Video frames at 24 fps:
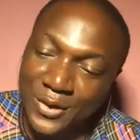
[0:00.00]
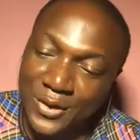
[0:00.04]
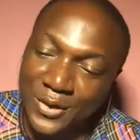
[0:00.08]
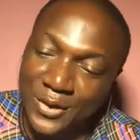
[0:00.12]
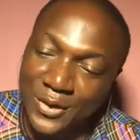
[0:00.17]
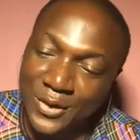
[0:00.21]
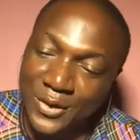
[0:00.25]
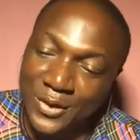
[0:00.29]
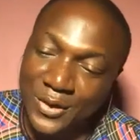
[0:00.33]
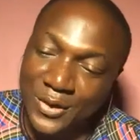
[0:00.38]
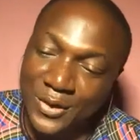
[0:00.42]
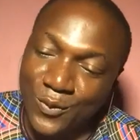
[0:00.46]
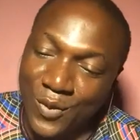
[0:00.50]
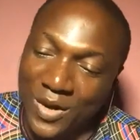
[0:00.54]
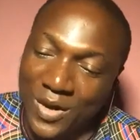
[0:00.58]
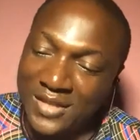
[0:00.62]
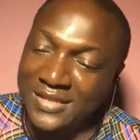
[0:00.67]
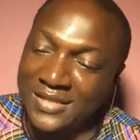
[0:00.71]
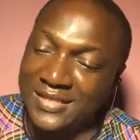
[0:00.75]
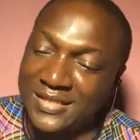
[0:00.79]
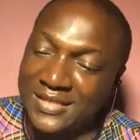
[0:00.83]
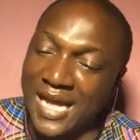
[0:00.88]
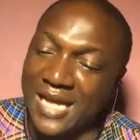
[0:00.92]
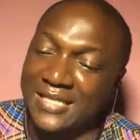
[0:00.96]
What is
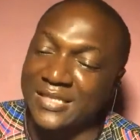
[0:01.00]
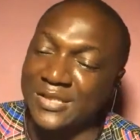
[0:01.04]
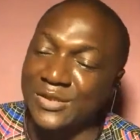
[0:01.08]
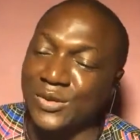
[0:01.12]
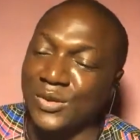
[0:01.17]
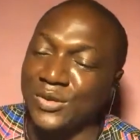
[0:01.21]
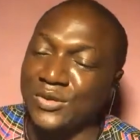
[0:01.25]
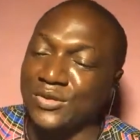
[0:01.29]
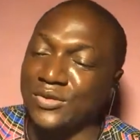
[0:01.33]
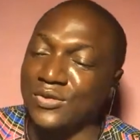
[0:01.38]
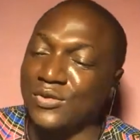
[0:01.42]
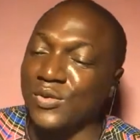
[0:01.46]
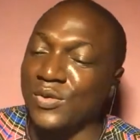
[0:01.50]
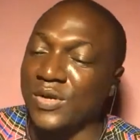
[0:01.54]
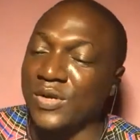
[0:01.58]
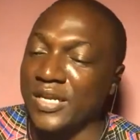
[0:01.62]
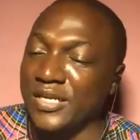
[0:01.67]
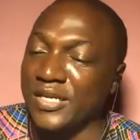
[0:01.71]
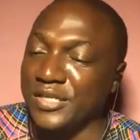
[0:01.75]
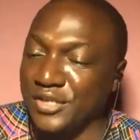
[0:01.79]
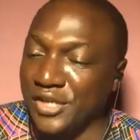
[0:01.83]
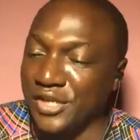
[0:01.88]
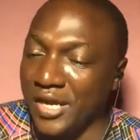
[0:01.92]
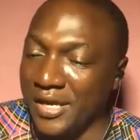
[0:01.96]
the antidote to
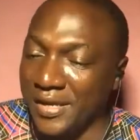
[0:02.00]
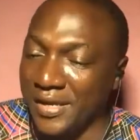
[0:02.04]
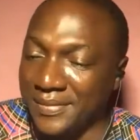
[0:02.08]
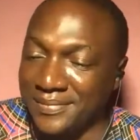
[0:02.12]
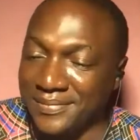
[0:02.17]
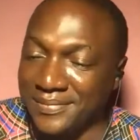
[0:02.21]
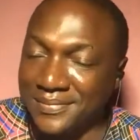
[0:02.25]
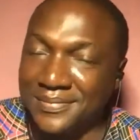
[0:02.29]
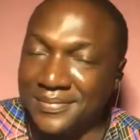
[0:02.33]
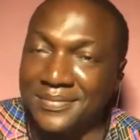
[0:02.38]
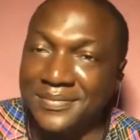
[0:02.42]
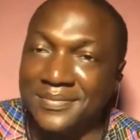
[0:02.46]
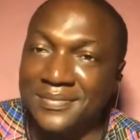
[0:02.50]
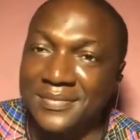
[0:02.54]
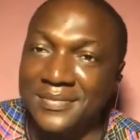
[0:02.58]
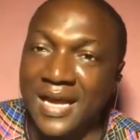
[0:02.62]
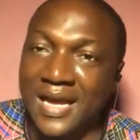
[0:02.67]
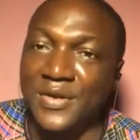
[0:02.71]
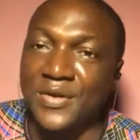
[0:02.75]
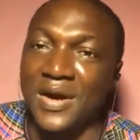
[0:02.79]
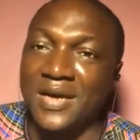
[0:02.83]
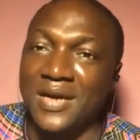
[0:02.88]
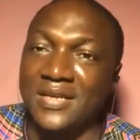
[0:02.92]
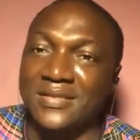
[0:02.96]
cliche?
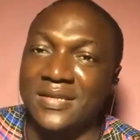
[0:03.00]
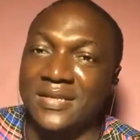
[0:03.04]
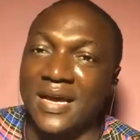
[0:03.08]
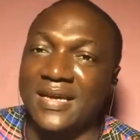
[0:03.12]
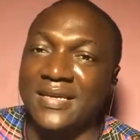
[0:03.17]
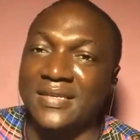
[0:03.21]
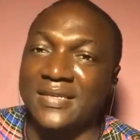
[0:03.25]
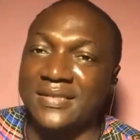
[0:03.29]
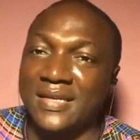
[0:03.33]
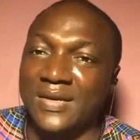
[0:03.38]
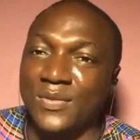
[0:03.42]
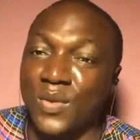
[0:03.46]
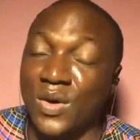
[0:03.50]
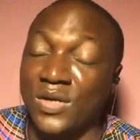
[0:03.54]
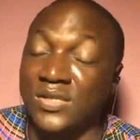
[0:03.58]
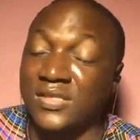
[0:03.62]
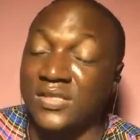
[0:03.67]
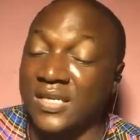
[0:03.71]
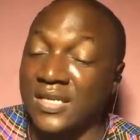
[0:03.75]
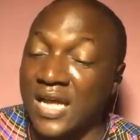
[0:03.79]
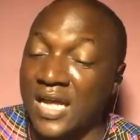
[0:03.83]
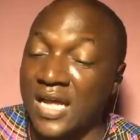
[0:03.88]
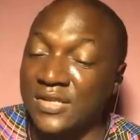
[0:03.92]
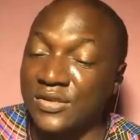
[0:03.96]
Can you answer it? What's
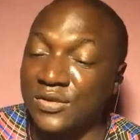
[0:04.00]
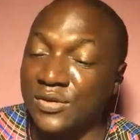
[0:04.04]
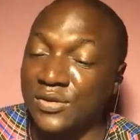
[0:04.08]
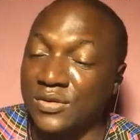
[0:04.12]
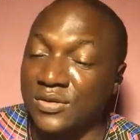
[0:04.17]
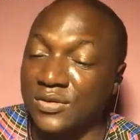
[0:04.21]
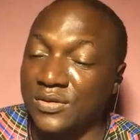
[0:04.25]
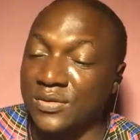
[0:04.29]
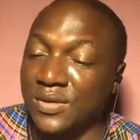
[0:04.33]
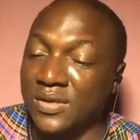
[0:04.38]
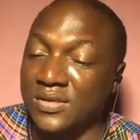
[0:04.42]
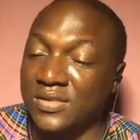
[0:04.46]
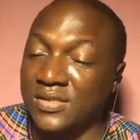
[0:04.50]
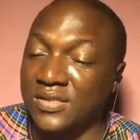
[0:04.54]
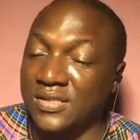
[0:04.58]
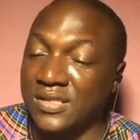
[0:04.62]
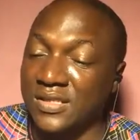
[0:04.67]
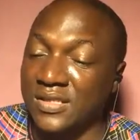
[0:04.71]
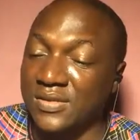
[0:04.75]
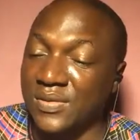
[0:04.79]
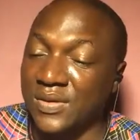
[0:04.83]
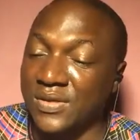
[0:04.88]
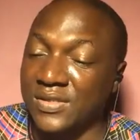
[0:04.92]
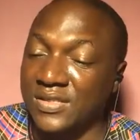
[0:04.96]
an antidote? What
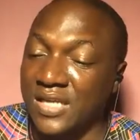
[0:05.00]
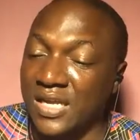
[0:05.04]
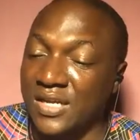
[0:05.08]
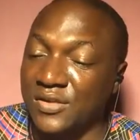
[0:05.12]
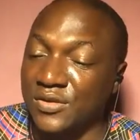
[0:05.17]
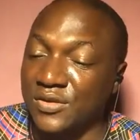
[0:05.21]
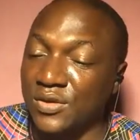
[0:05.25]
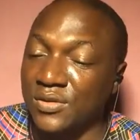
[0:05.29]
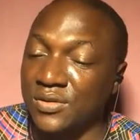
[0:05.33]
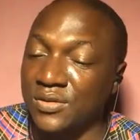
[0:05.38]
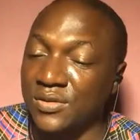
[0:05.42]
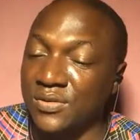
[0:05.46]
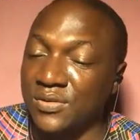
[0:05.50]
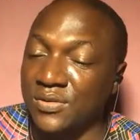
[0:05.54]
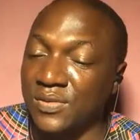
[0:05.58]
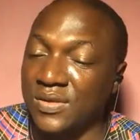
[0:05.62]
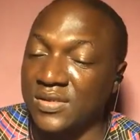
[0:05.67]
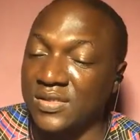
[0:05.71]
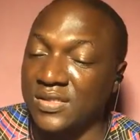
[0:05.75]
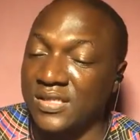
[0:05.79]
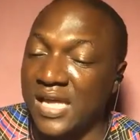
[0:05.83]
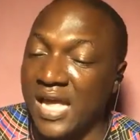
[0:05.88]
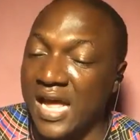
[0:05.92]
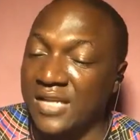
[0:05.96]
is antidote? What
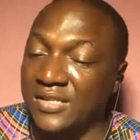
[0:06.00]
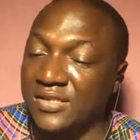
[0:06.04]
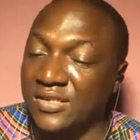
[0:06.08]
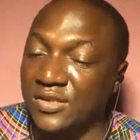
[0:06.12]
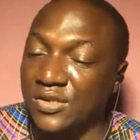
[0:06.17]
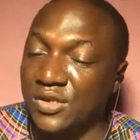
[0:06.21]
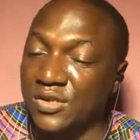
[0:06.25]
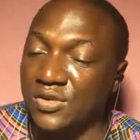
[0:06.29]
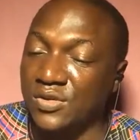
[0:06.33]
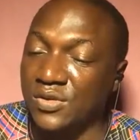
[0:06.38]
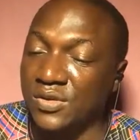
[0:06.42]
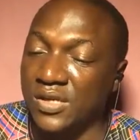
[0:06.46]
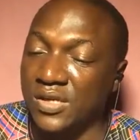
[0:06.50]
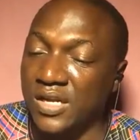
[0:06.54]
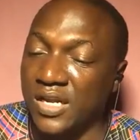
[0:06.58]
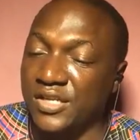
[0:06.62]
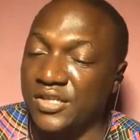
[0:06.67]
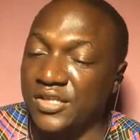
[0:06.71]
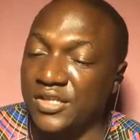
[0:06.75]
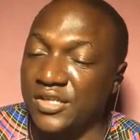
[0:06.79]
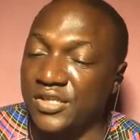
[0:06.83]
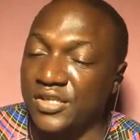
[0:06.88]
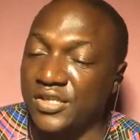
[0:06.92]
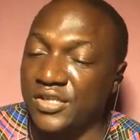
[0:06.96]
is the antidote to
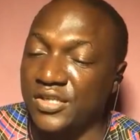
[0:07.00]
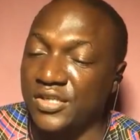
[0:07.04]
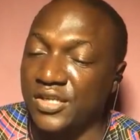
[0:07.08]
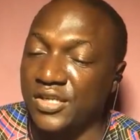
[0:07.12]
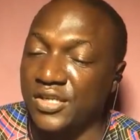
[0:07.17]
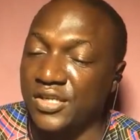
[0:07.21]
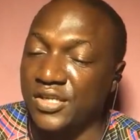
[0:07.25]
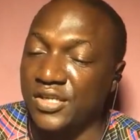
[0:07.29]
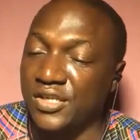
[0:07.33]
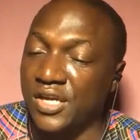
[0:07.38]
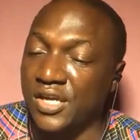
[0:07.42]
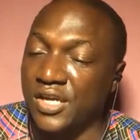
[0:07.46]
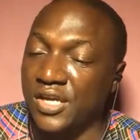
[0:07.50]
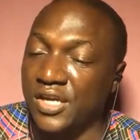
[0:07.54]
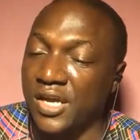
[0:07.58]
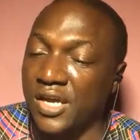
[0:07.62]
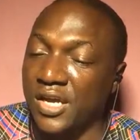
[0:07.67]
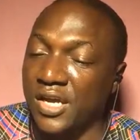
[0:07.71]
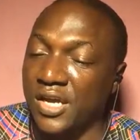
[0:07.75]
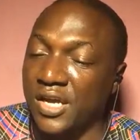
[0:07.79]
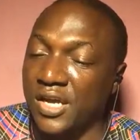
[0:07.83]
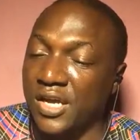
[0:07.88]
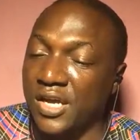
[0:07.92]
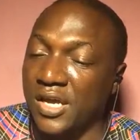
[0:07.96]
cliche?